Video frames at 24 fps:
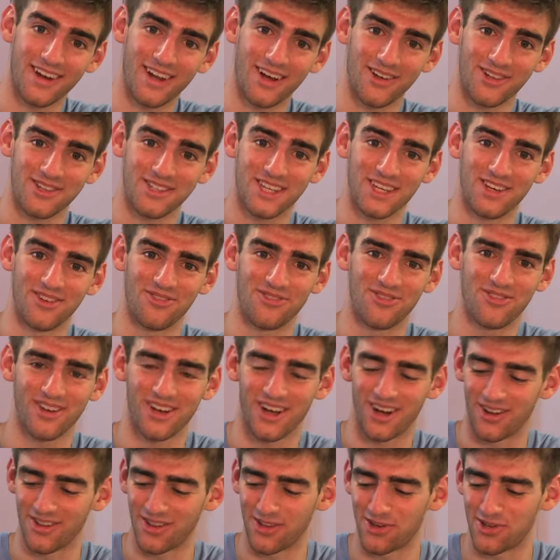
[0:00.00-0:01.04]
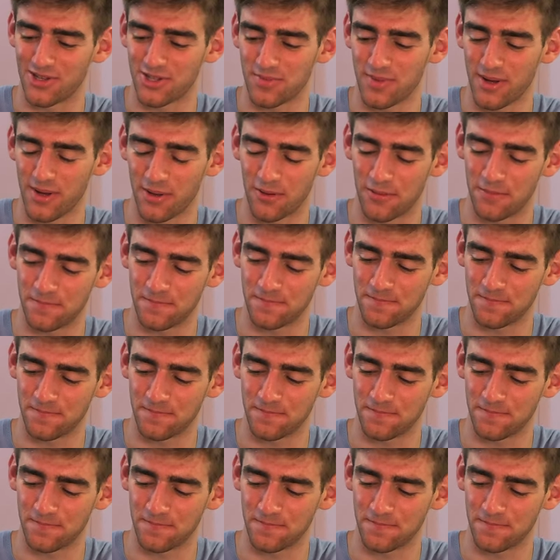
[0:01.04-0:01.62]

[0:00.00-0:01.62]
now let's give our lid a smell.